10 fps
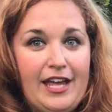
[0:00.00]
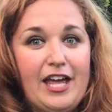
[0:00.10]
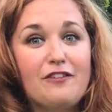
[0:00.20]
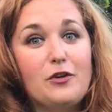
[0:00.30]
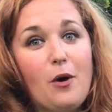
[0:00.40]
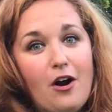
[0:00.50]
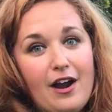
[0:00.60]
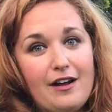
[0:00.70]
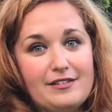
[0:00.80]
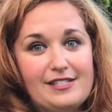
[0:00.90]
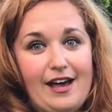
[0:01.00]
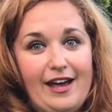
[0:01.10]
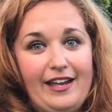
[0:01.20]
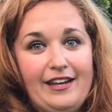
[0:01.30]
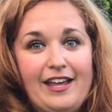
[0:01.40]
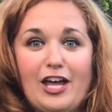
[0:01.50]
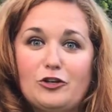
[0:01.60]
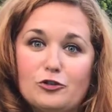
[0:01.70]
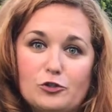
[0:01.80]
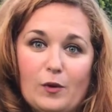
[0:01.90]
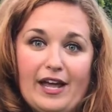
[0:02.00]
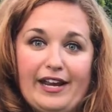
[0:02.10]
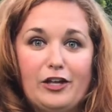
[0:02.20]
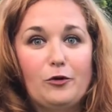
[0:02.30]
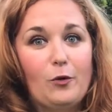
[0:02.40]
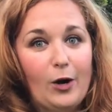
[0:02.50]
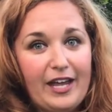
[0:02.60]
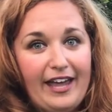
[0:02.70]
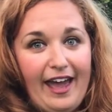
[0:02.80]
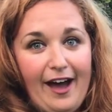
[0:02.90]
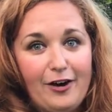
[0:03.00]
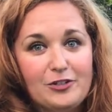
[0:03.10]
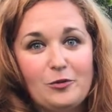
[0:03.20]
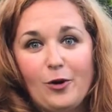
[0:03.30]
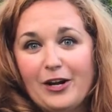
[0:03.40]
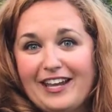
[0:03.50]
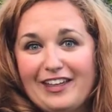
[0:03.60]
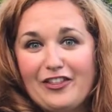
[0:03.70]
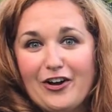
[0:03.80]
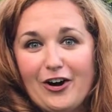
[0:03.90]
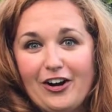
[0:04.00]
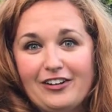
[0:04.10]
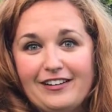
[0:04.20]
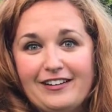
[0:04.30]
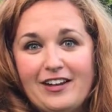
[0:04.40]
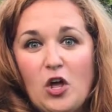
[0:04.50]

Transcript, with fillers: If you are outside and you're sweating, you're working out, working in the garden,